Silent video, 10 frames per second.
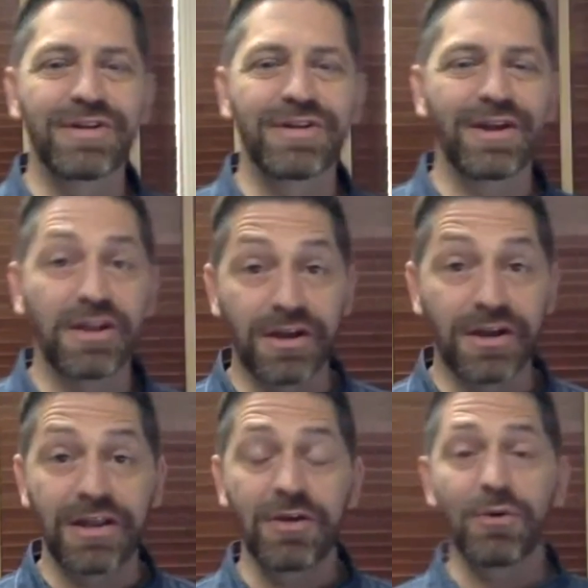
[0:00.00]
forward to
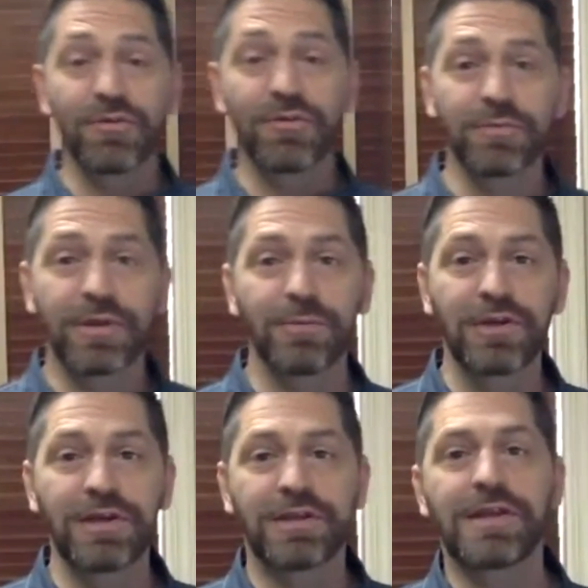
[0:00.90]
you're going to hear more from
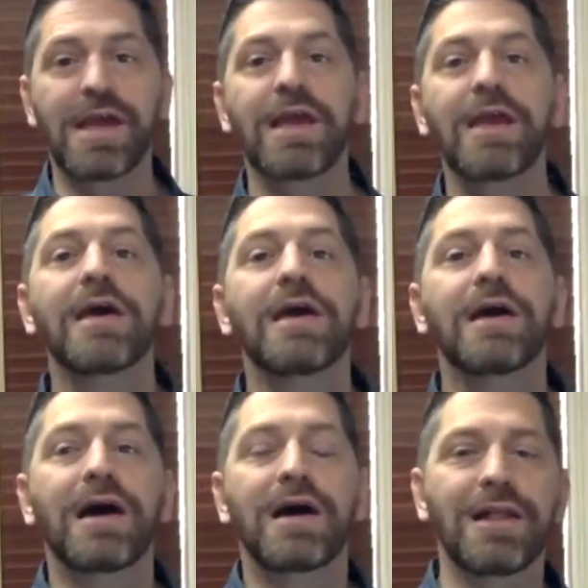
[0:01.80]
Kimberly today.
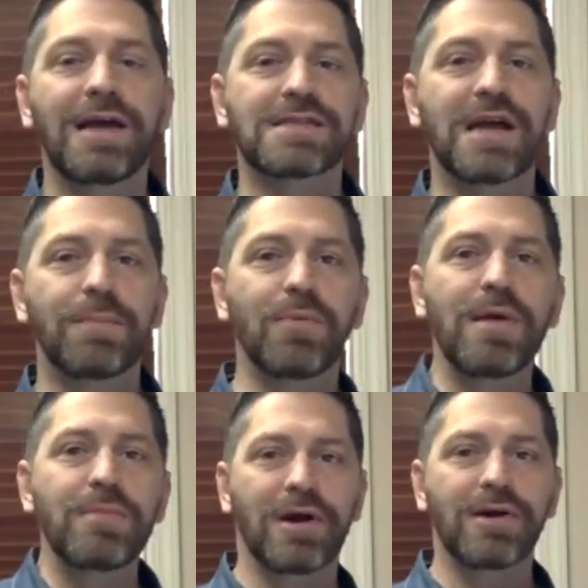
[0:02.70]
The last couple
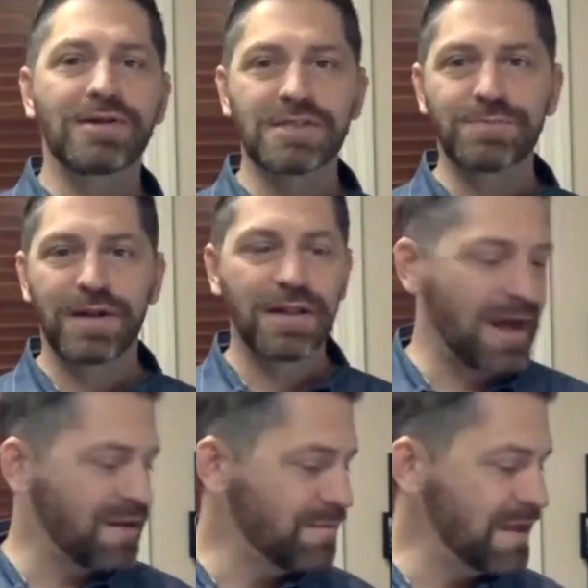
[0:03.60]
of webinars has been a
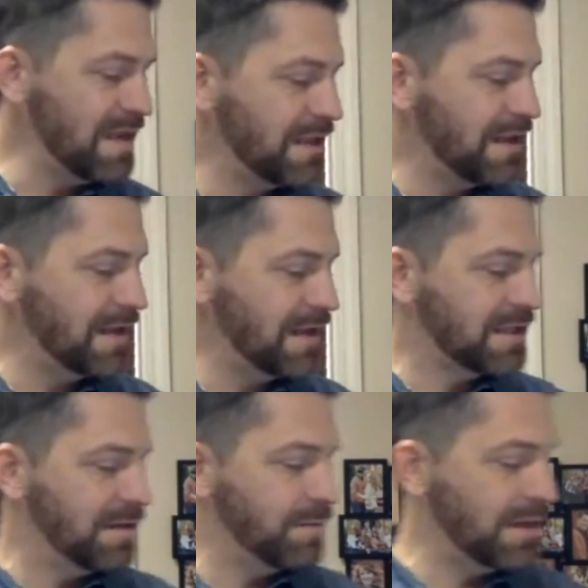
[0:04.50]
lot of me. Today
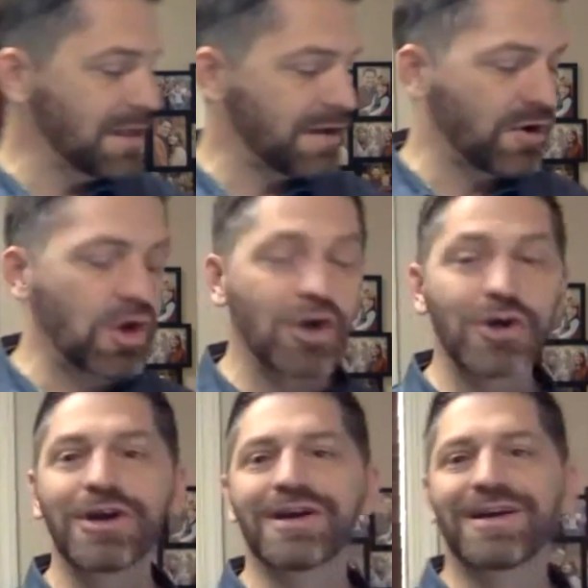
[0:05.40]
it's going to be a lot of
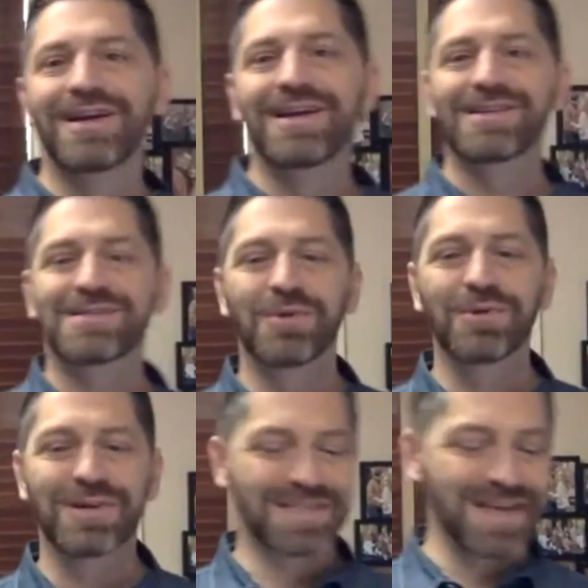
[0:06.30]
her.
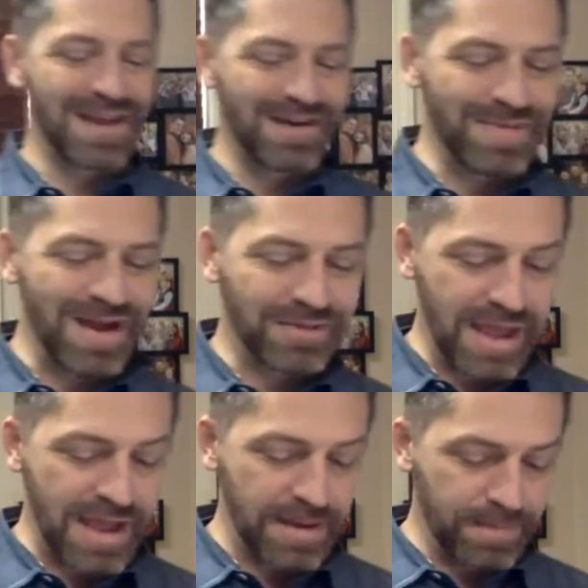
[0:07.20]
So we're excited
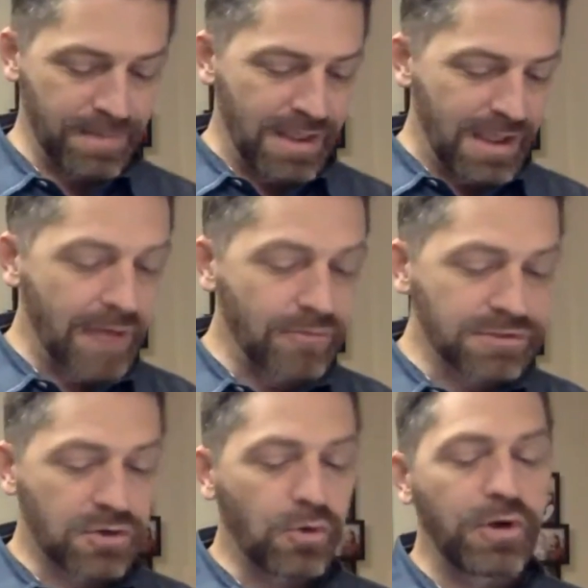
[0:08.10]
about that. I
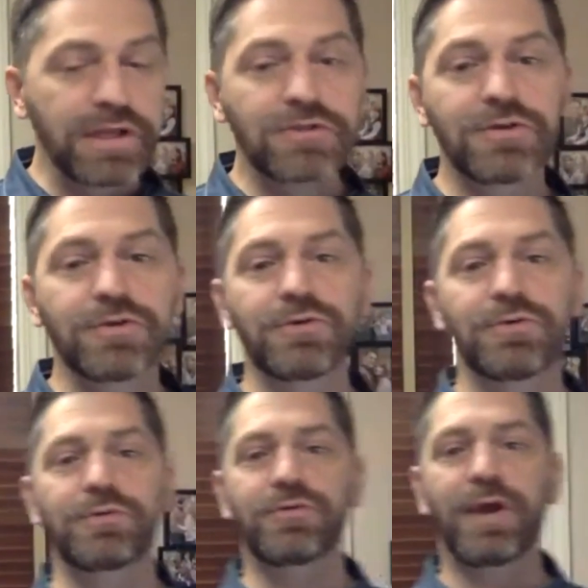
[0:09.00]
was going
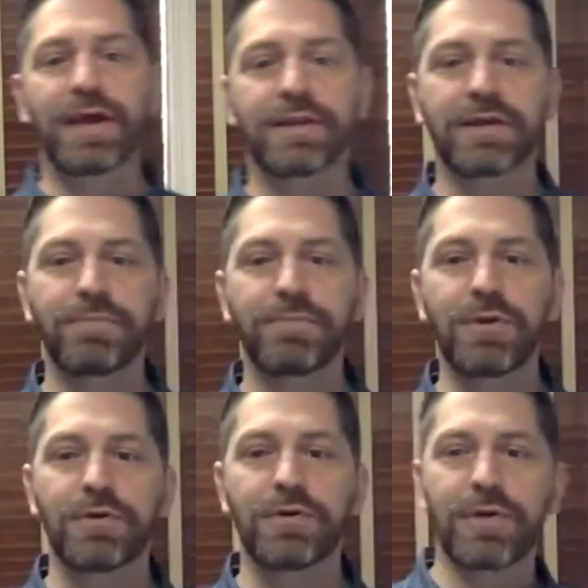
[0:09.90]
to drag the
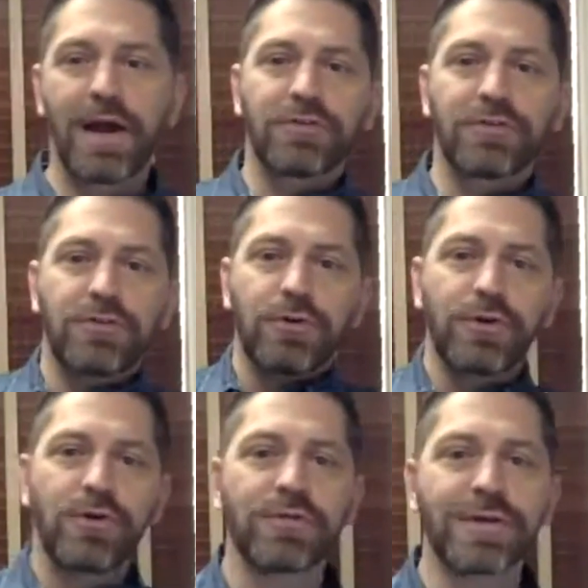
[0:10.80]
computer out the
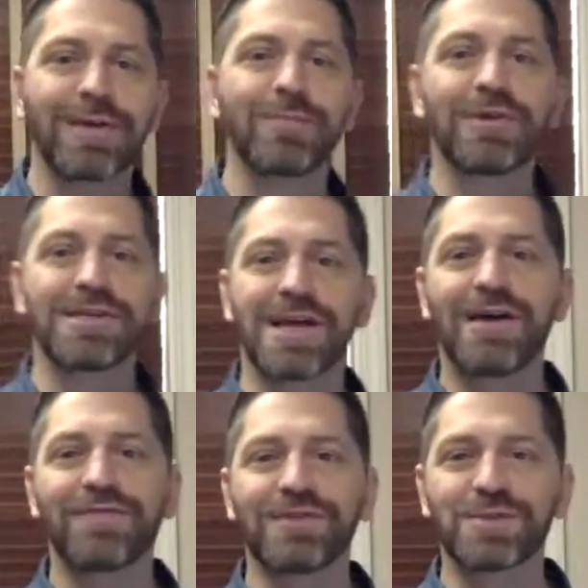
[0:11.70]
door and over to Kimberly's
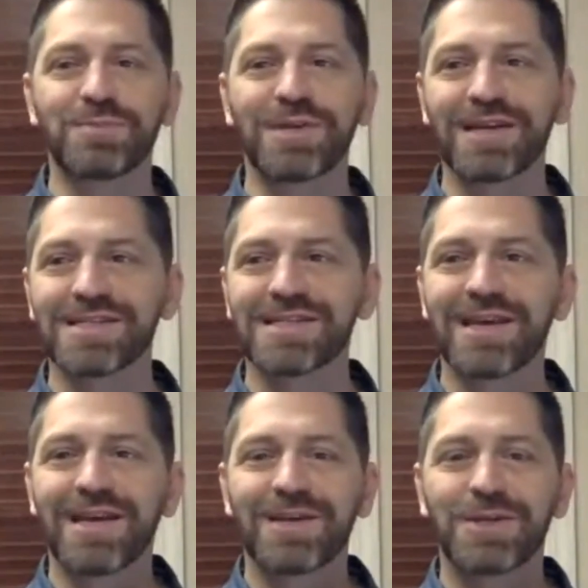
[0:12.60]
office
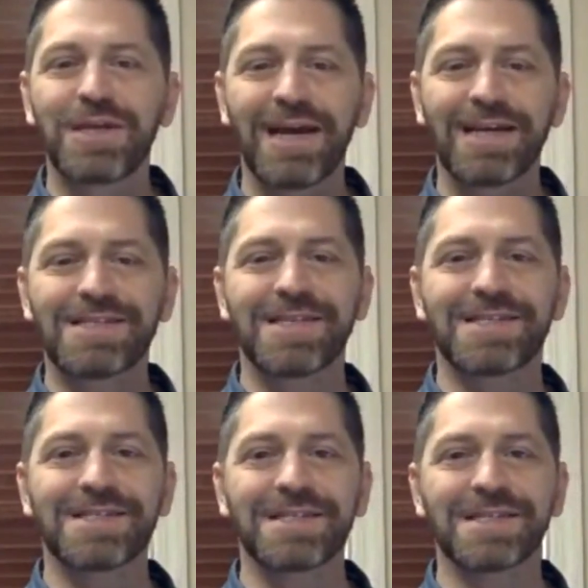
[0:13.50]
because she has
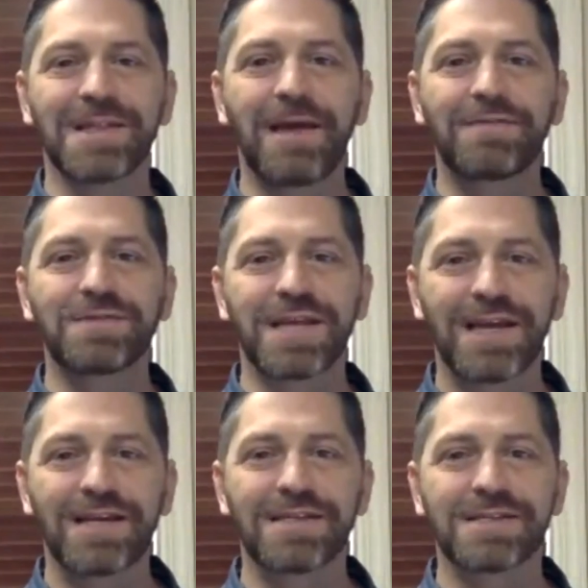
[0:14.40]
this
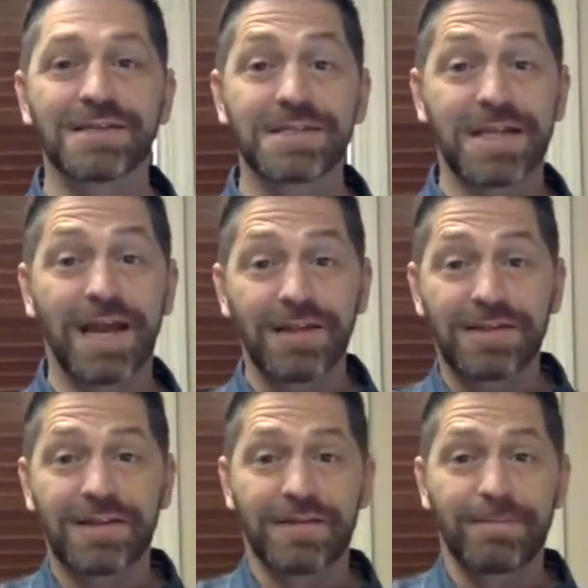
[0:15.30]
life-size
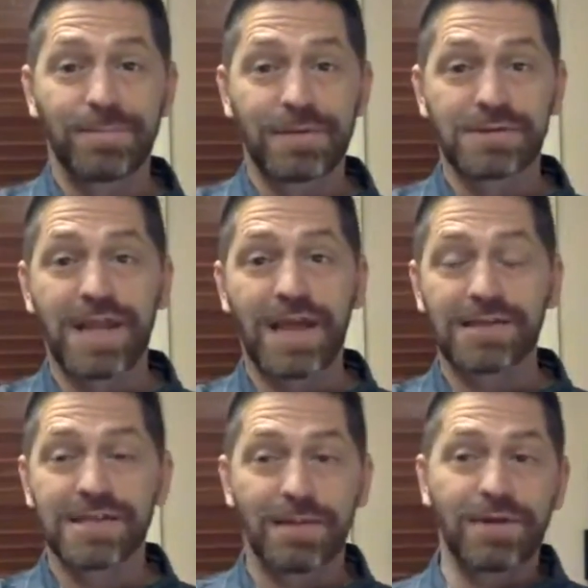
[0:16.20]
skeleton that
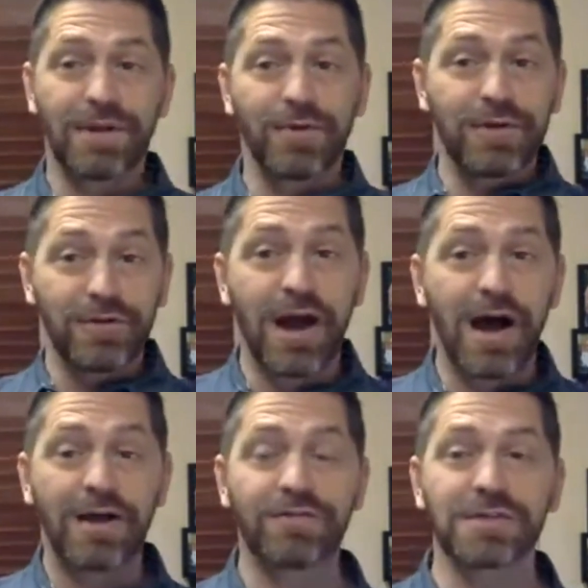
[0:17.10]
stands up, you know, in
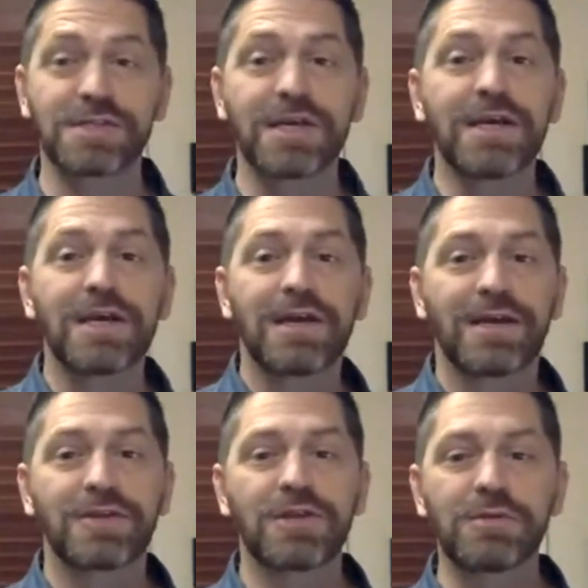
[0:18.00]
her office.
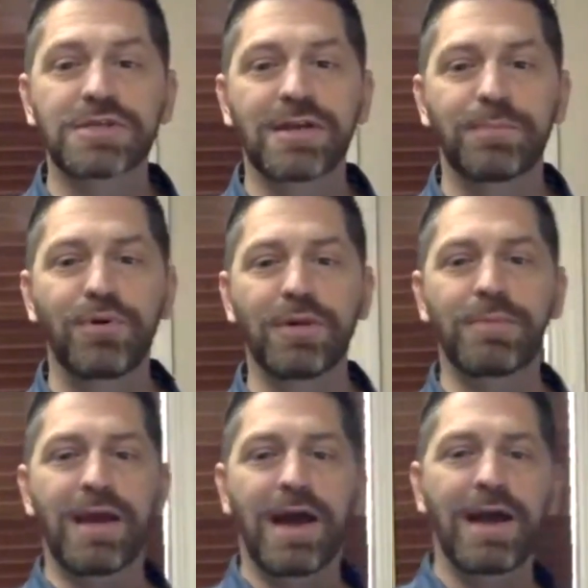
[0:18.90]
And she was going to
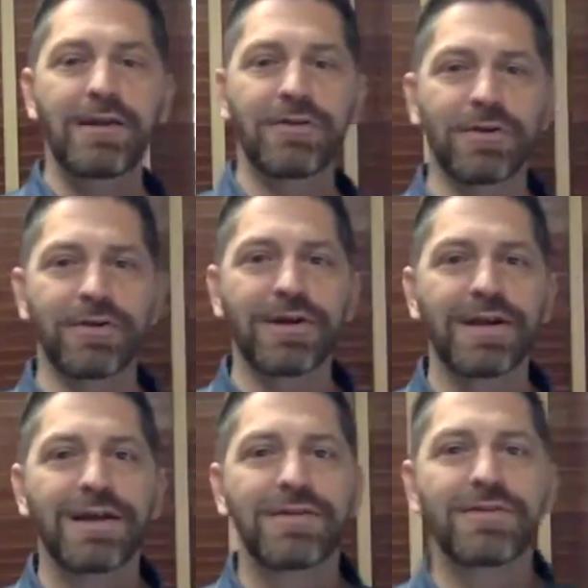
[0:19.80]
put it behind
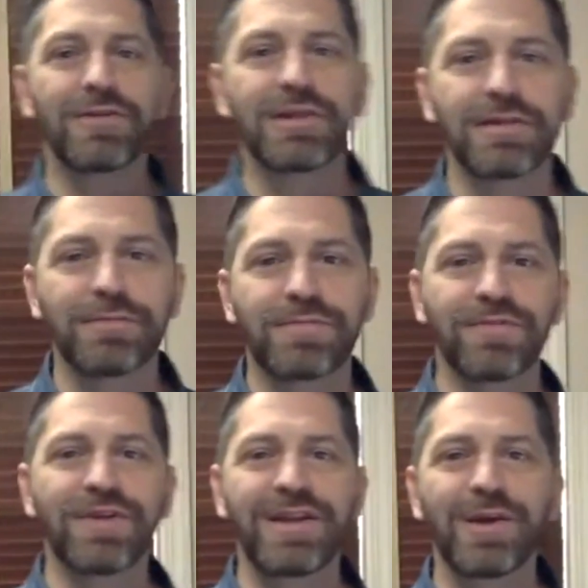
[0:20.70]
her during the
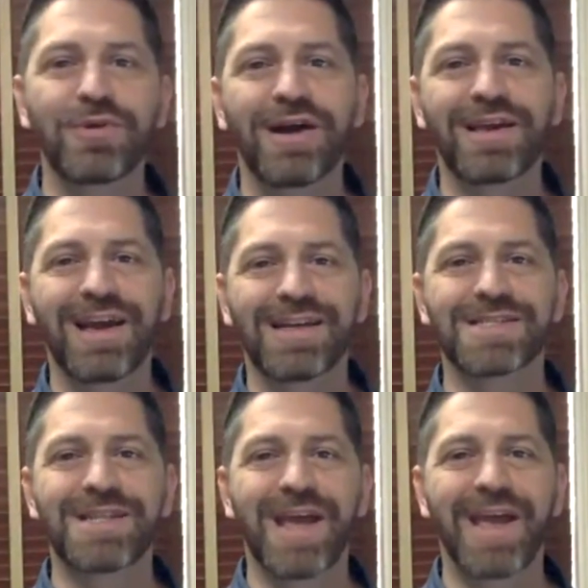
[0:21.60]
video
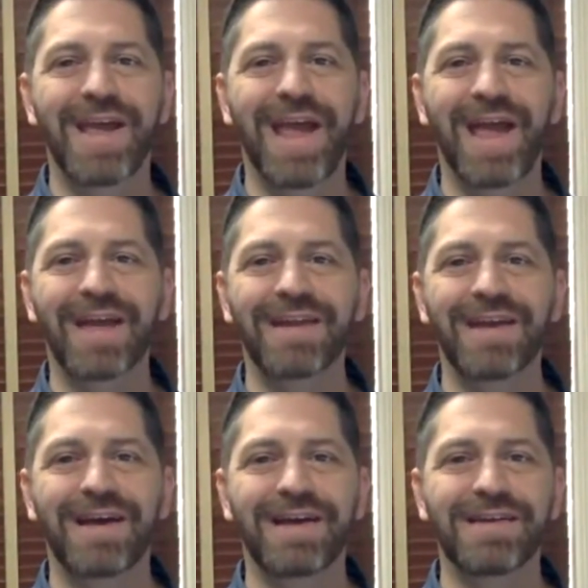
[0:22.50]
broadcast today,
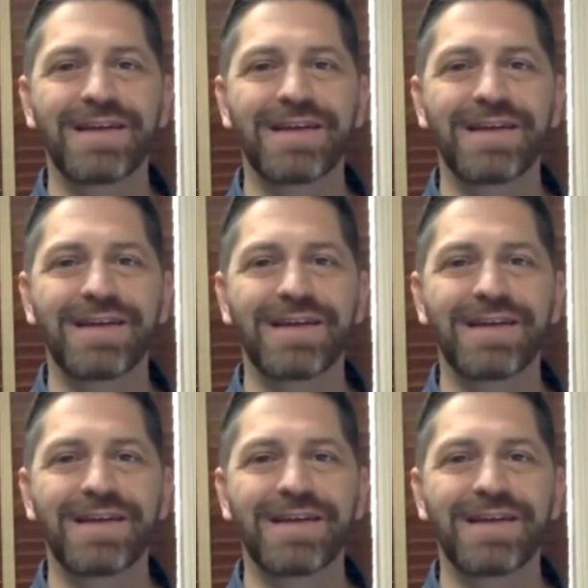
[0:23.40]
and